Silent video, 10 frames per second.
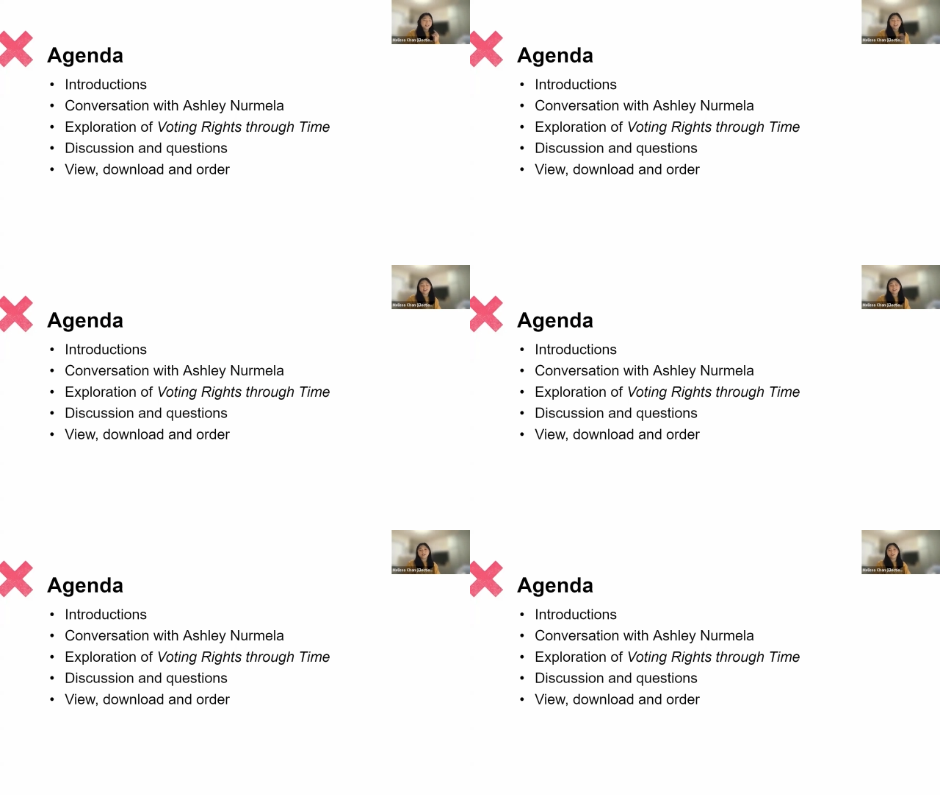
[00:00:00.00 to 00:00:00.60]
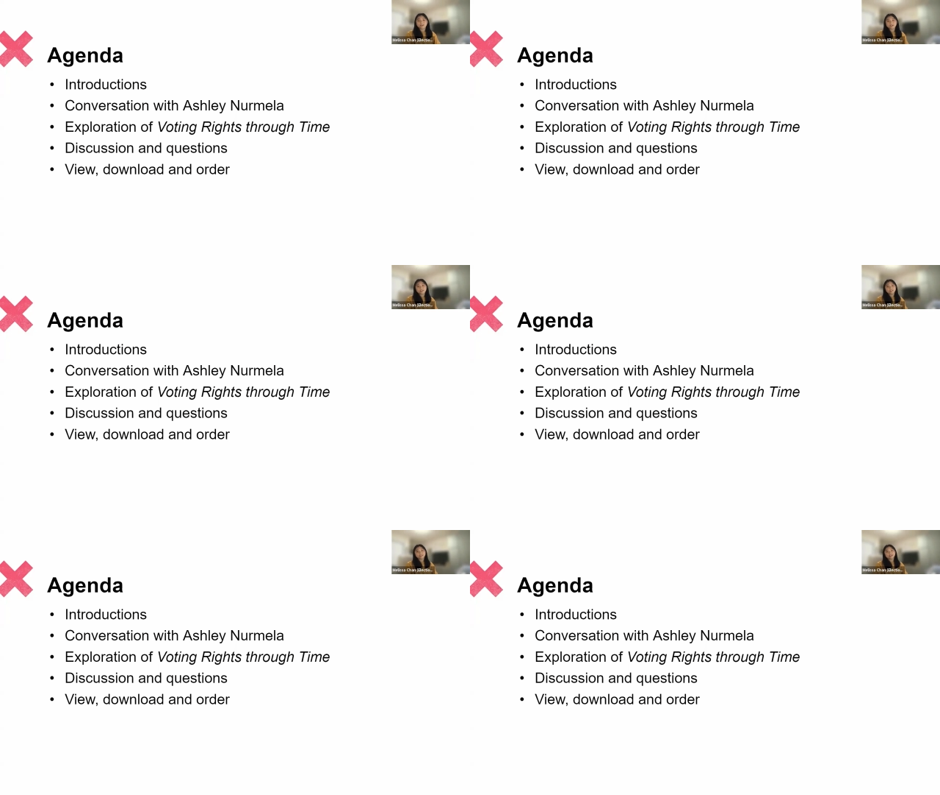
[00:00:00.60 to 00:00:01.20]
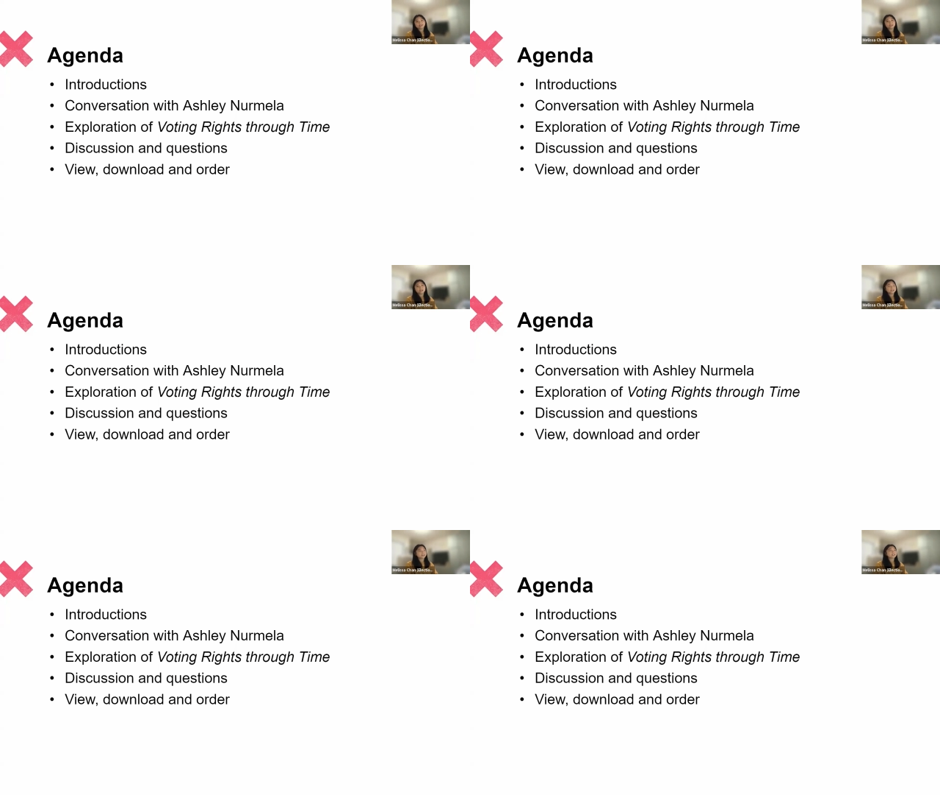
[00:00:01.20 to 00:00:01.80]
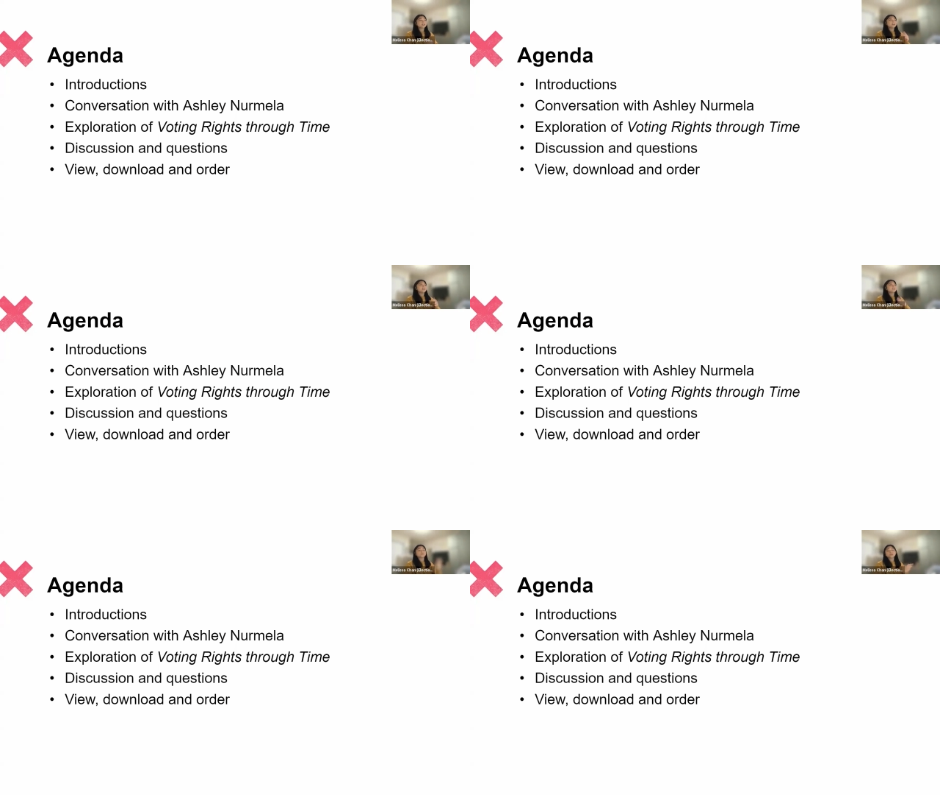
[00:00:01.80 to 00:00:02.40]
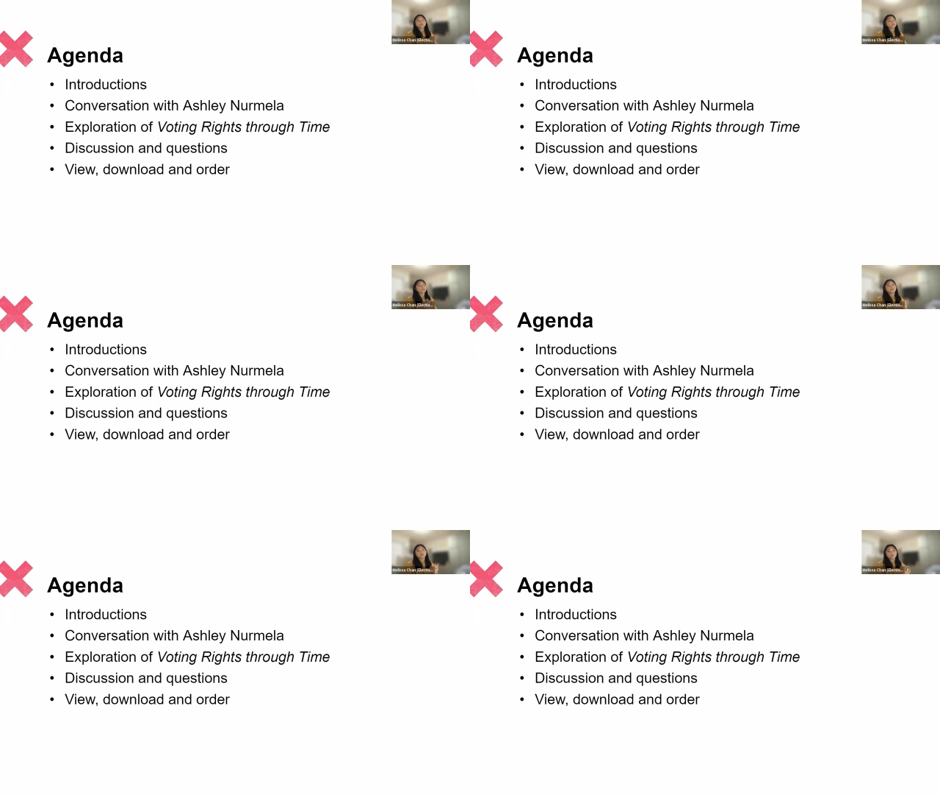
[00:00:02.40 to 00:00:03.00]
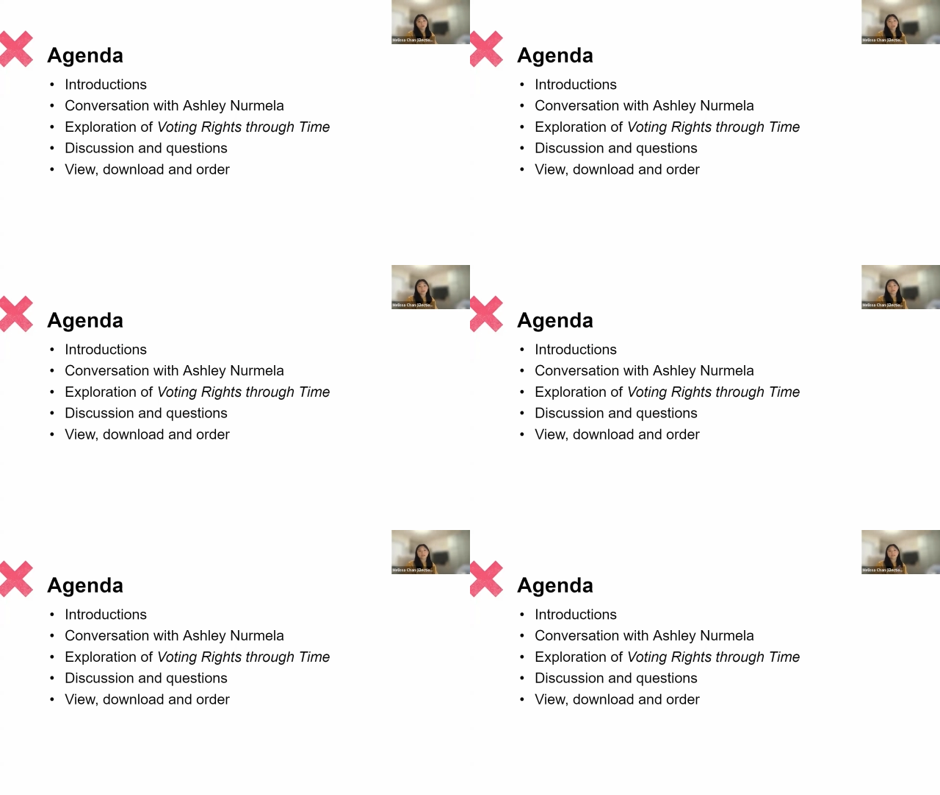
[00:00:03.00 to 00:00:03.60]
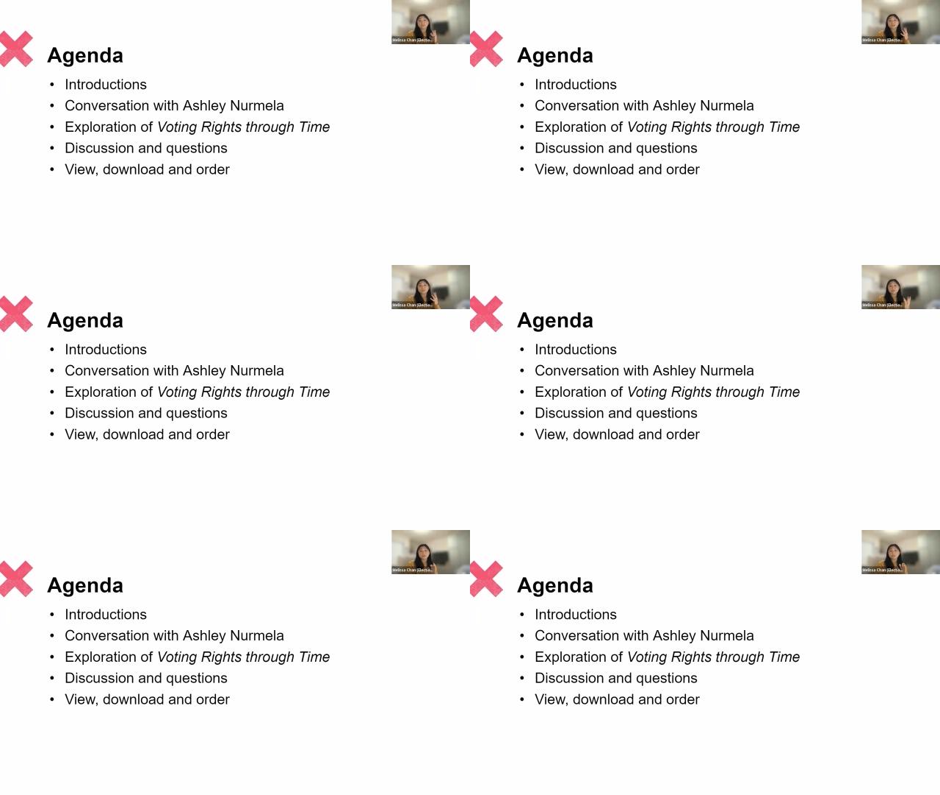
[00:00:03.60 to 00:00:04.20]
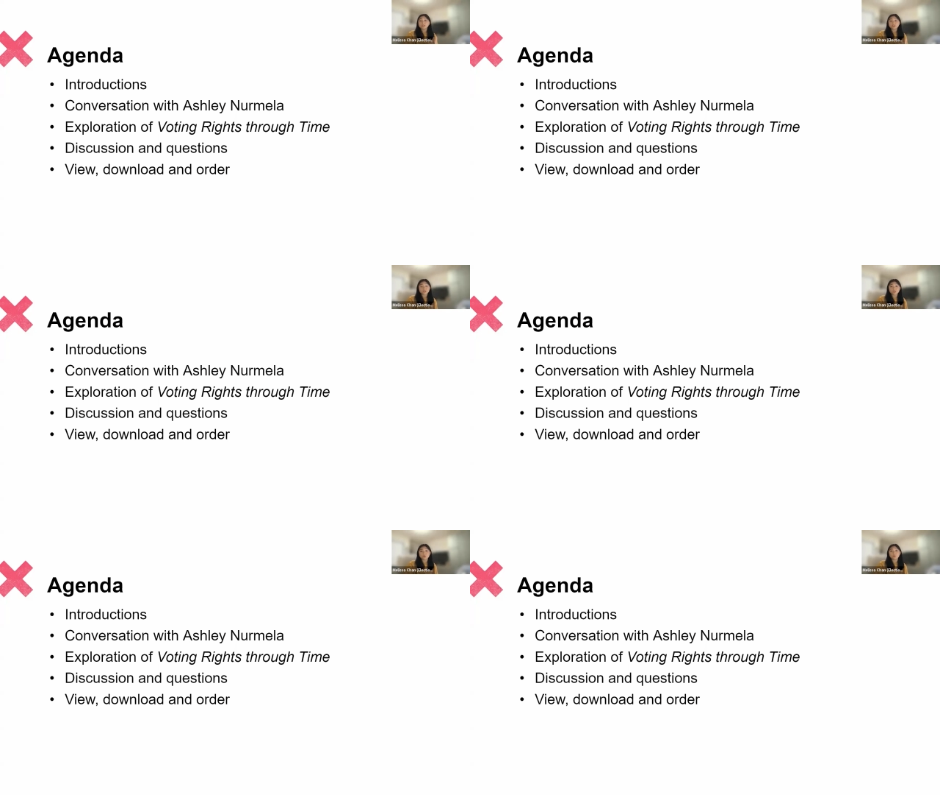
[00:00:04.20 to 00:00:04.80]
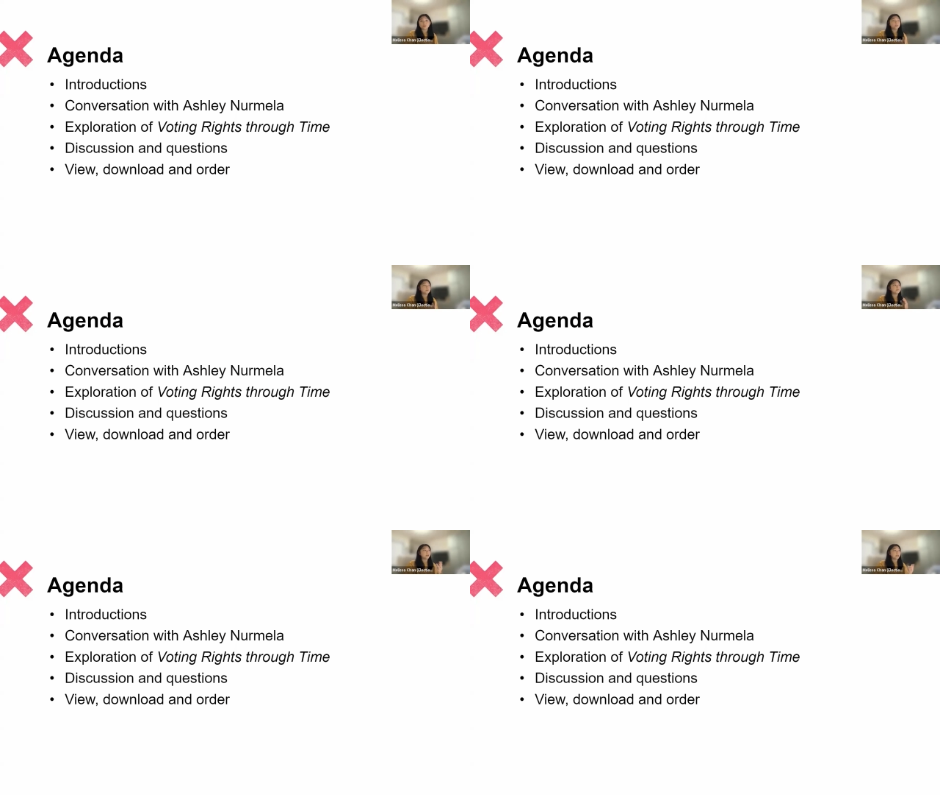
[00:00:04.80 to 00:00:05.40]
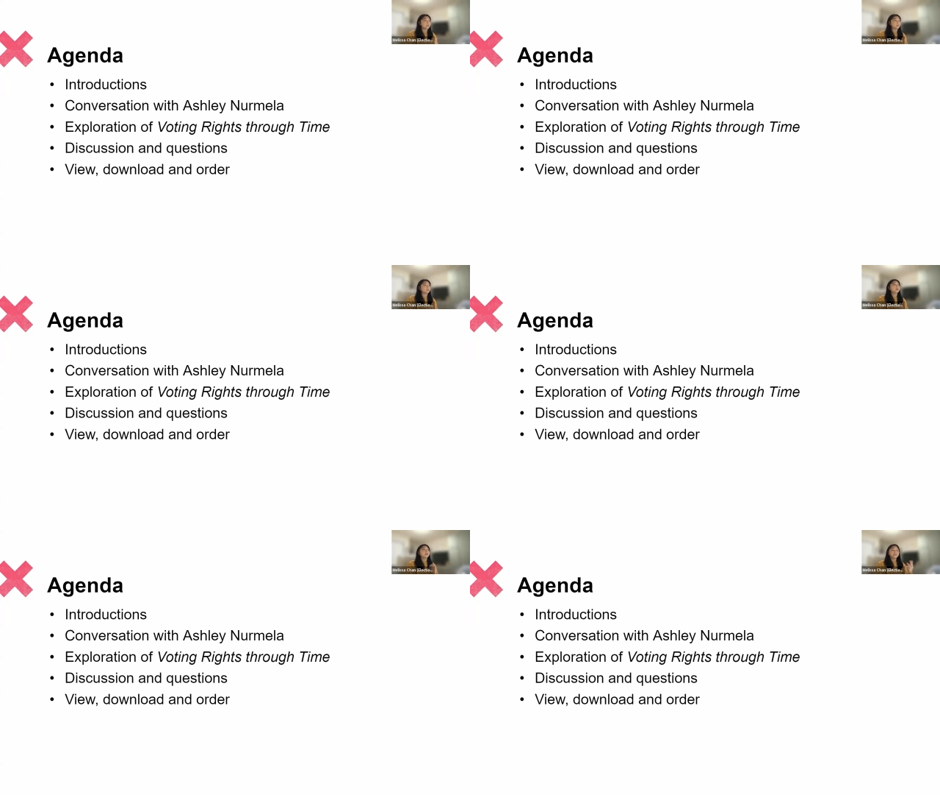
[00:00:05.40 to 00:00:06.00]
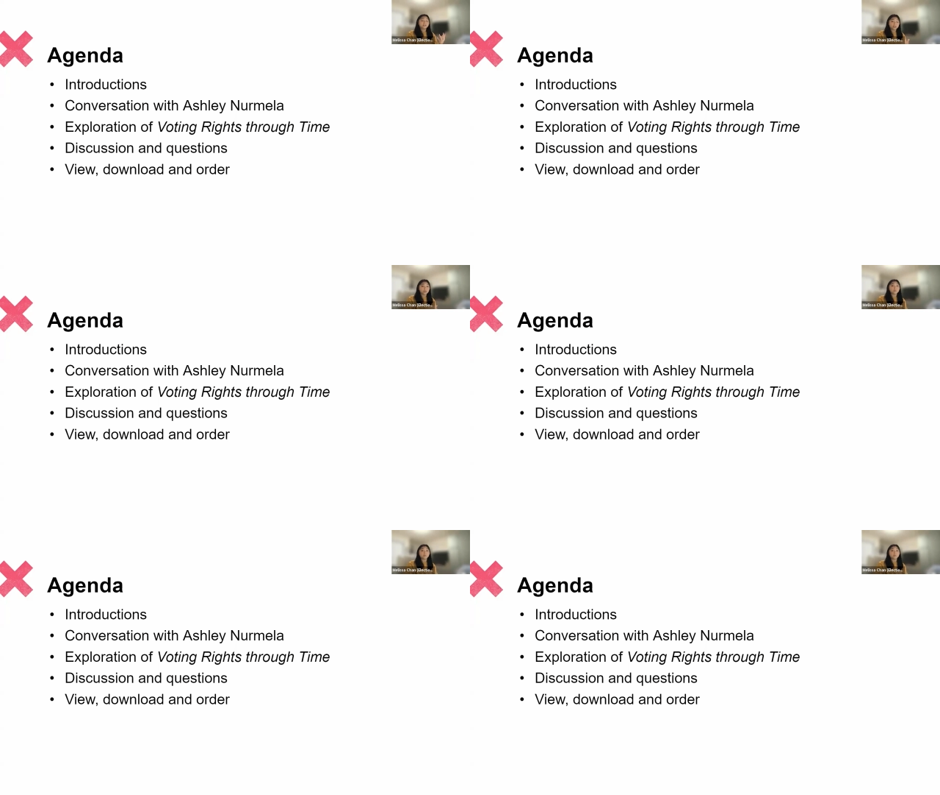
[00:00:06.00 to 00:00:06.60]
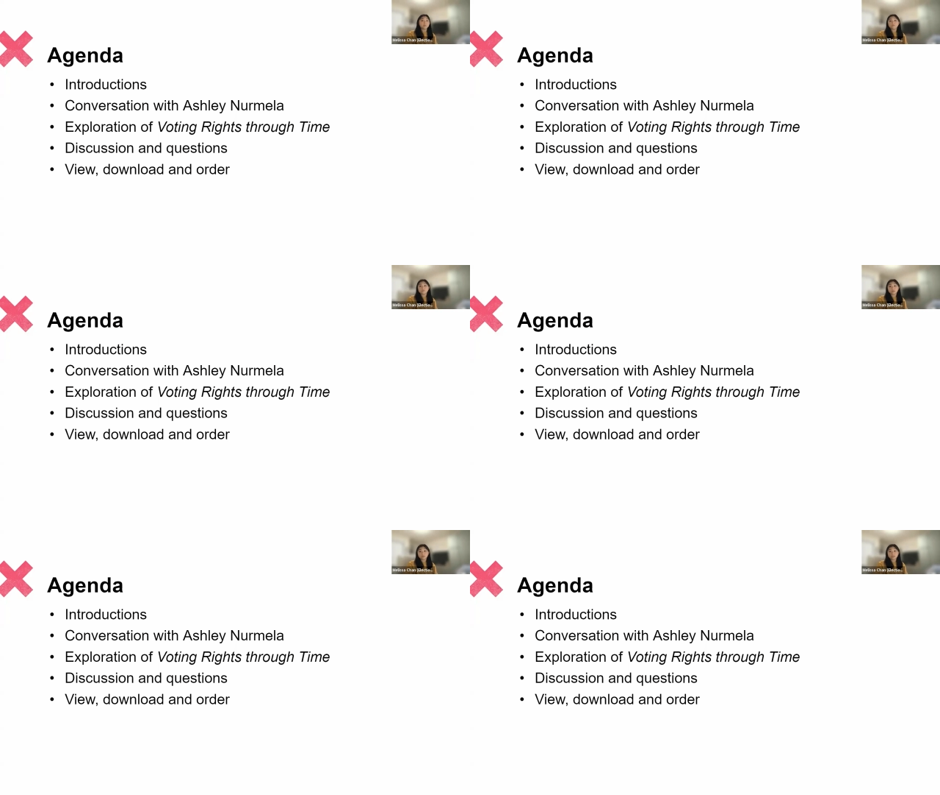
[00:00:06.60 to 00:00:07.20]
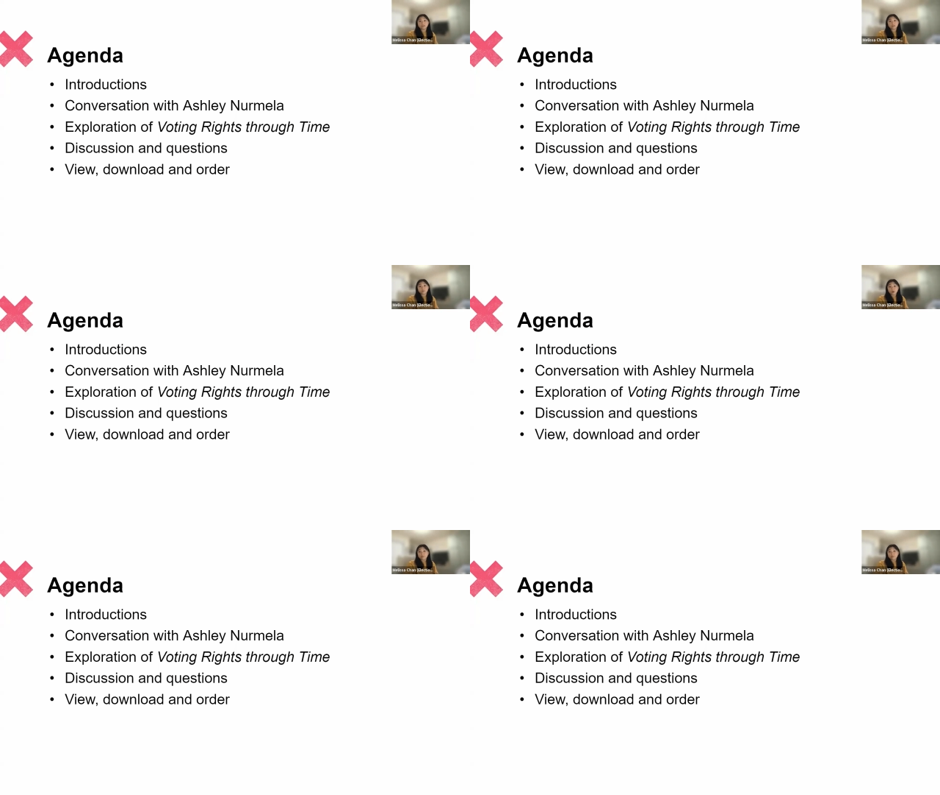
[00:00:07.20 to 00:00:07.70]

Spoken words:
No face is visible, so there are no lips to read.